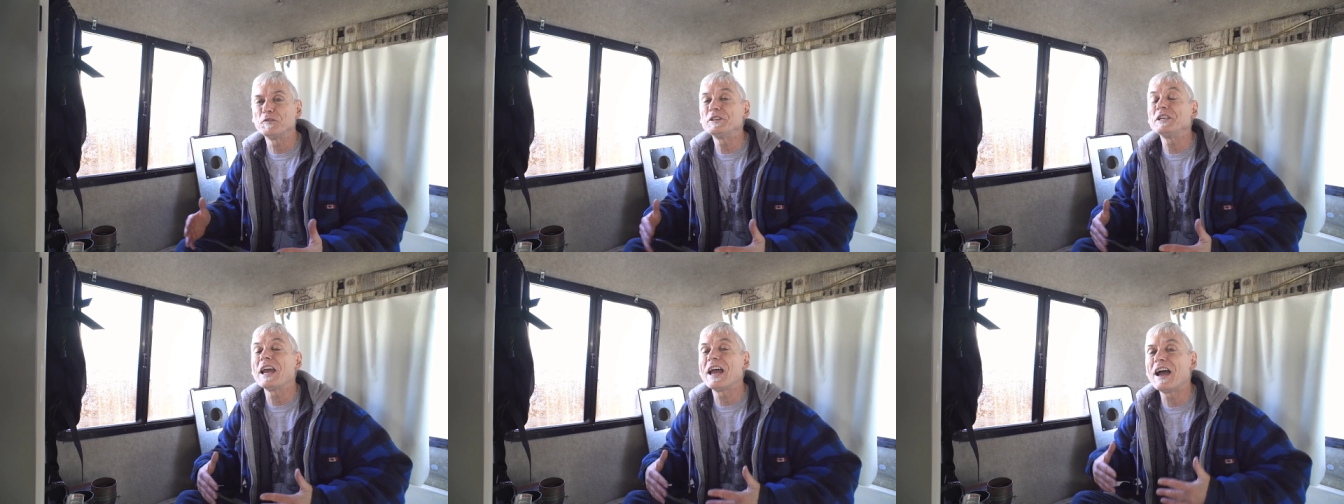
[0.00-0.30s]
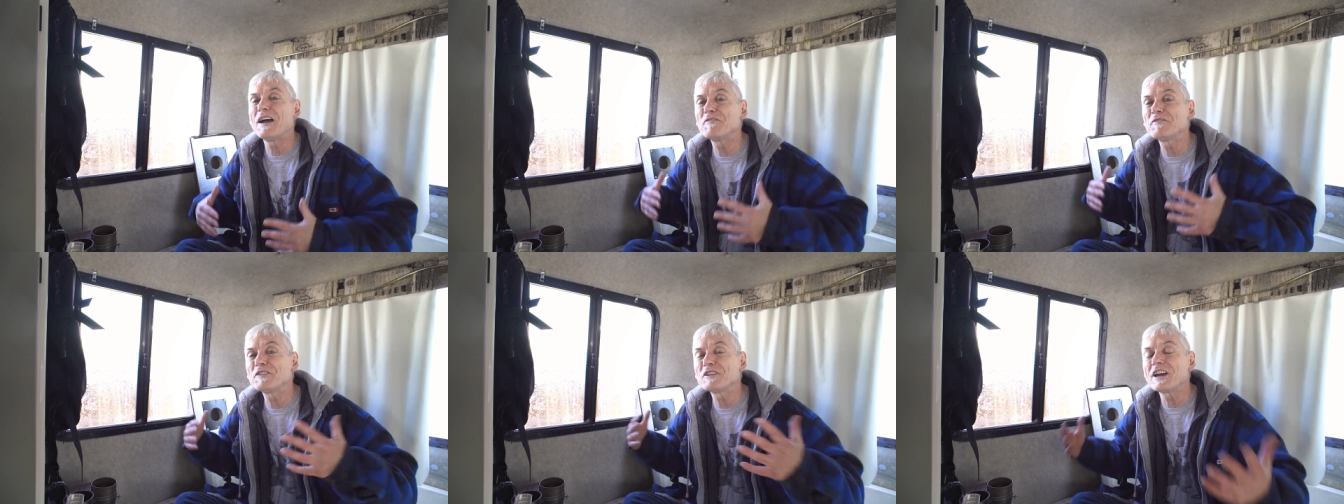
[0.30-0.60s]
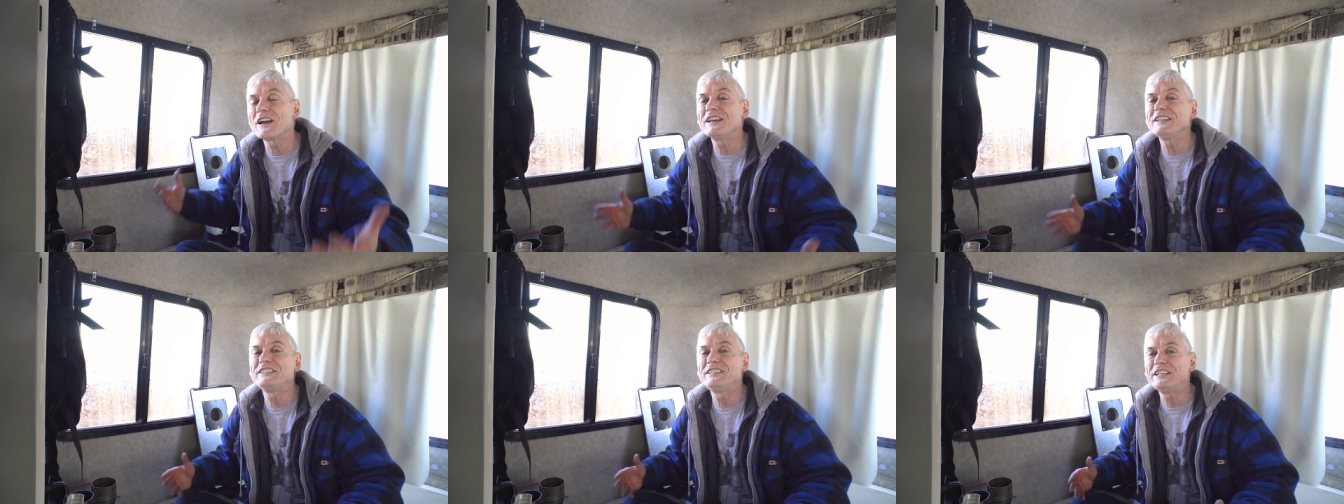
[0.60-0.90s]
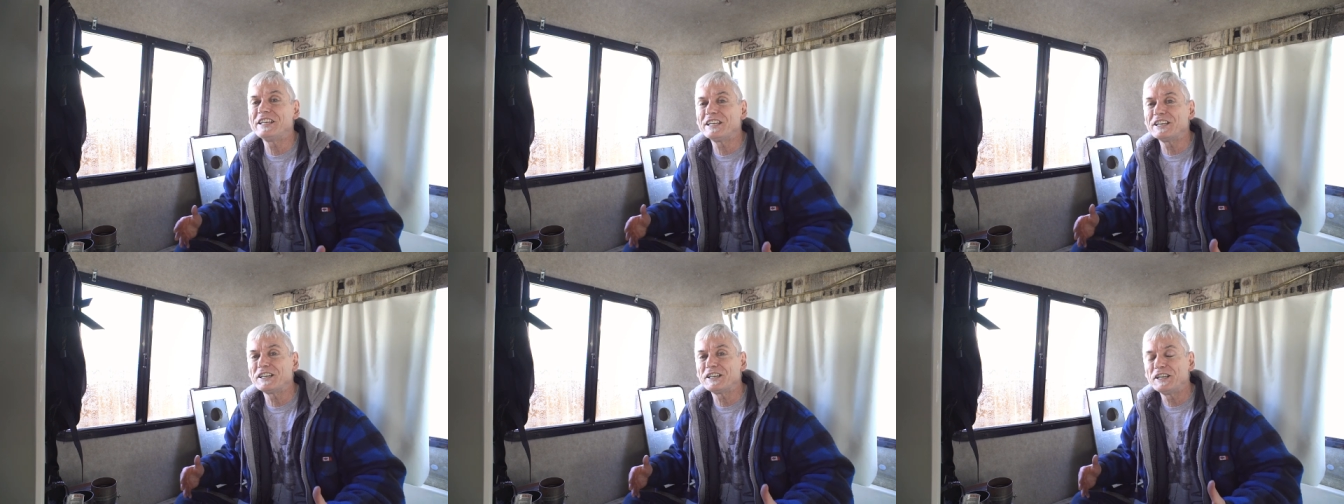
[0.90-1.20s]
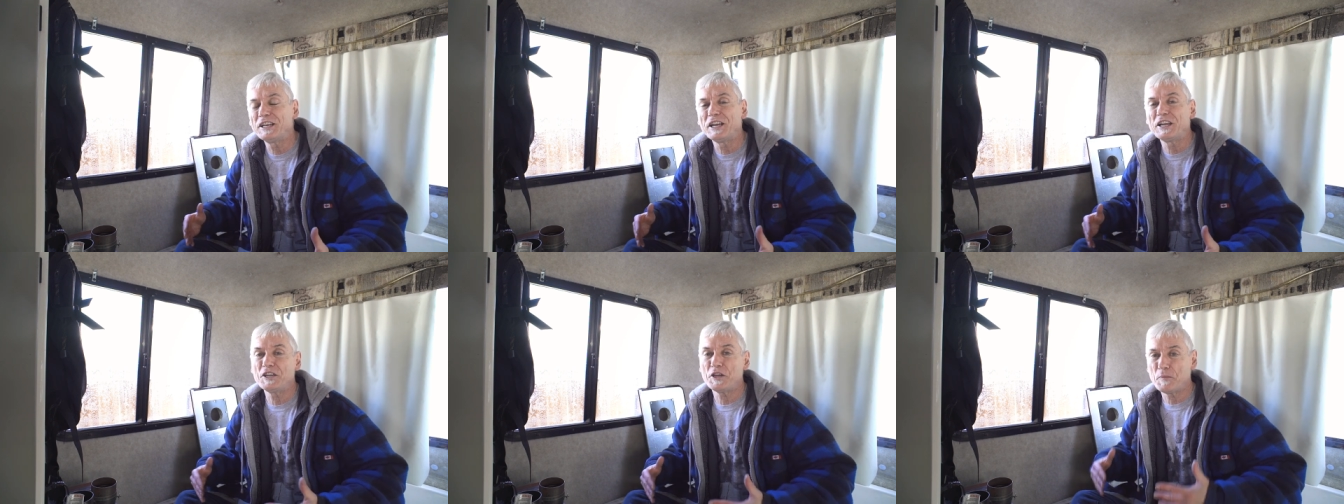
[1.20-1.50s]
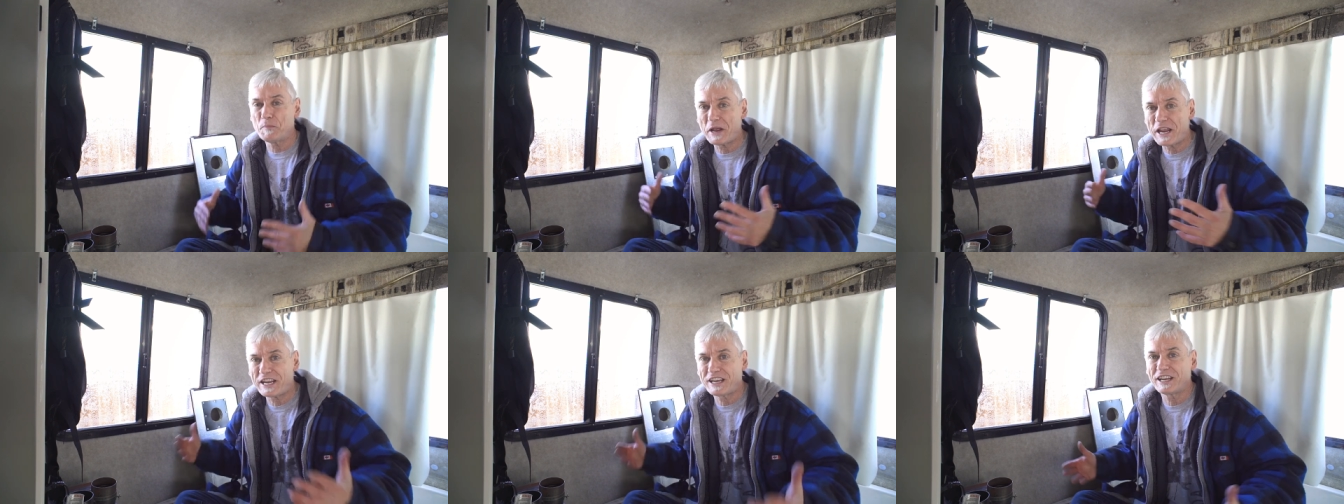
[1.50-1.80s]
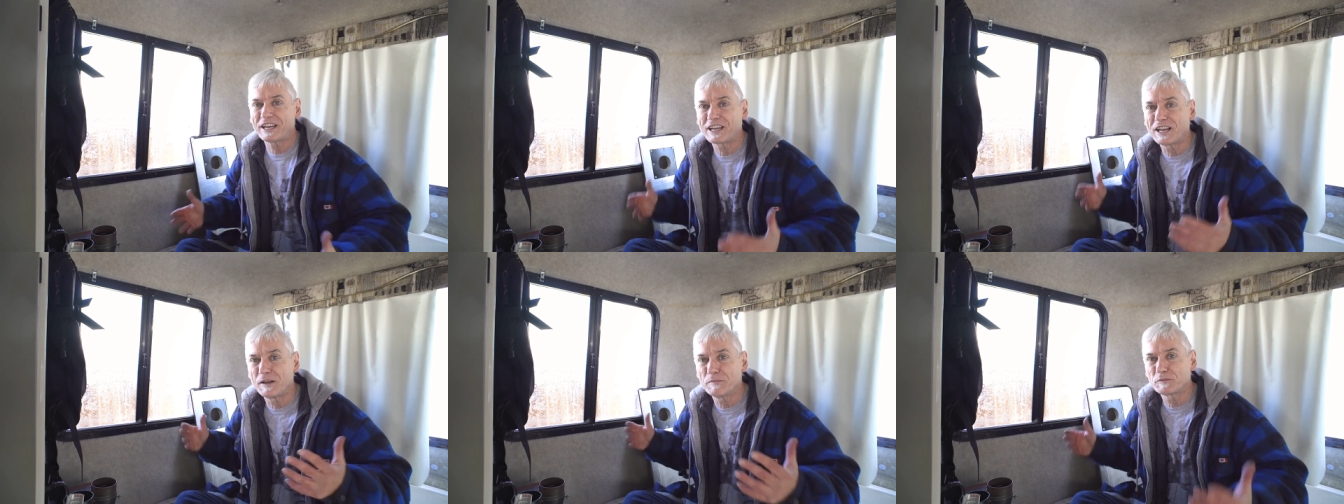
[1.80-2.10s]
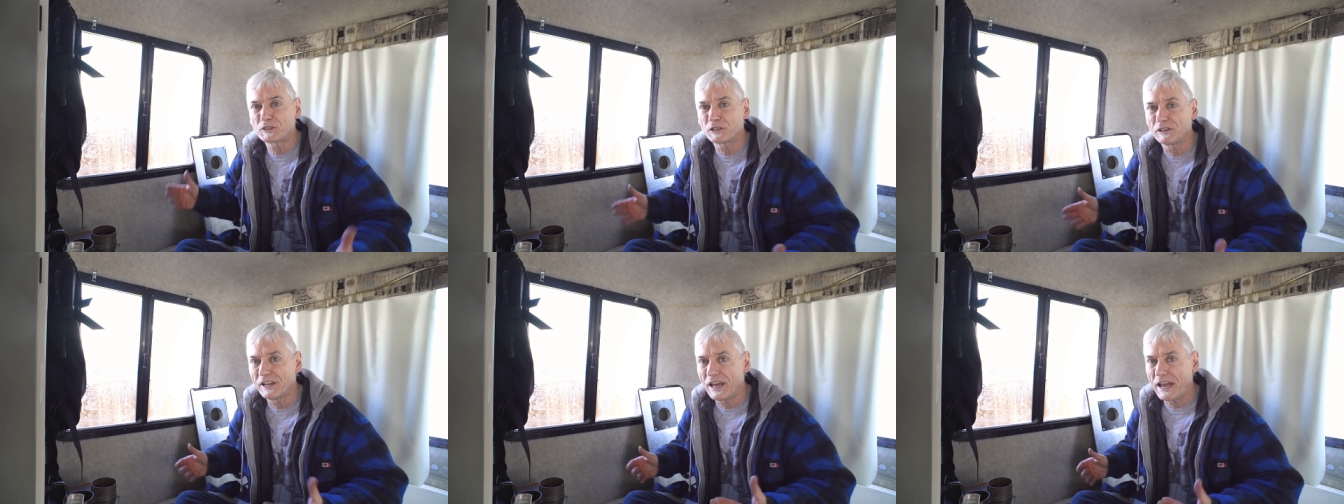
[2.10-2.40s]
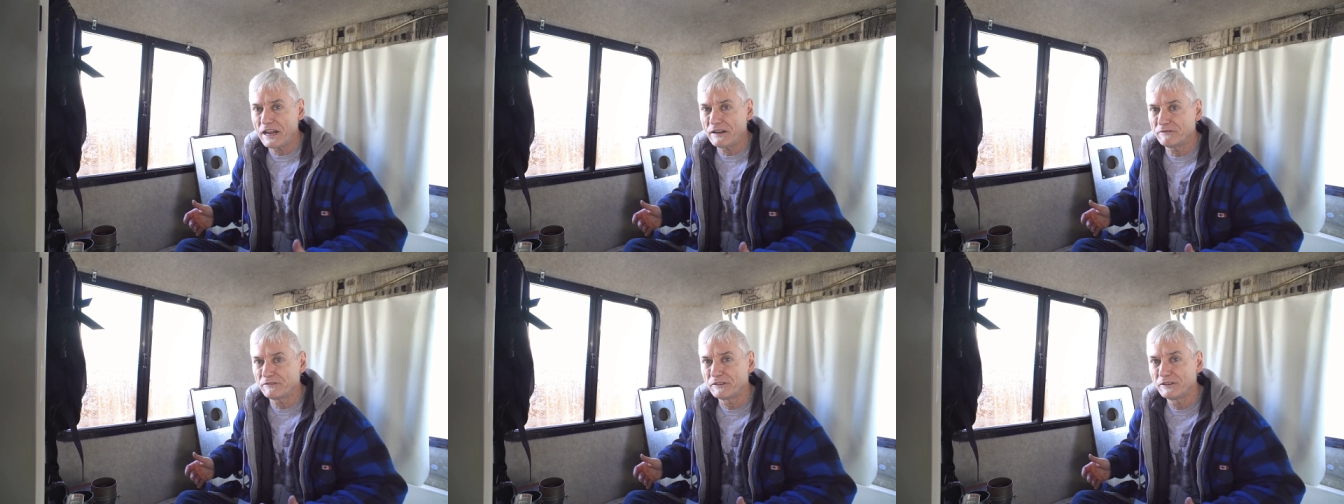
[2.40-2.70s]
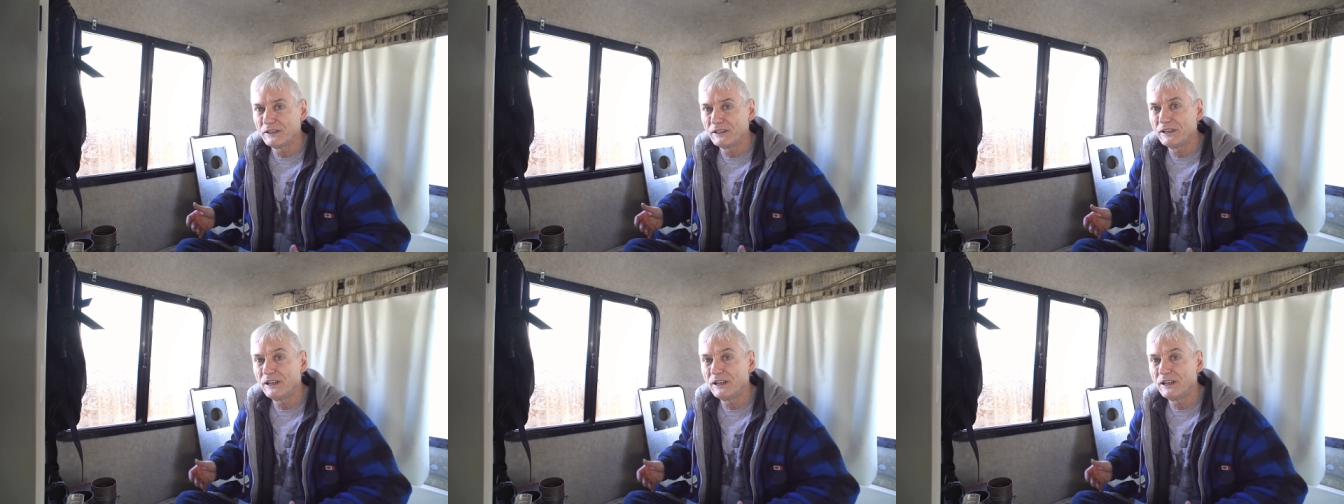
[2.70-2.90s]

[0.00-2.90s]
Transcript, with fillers: when you have an idea and you make it come to life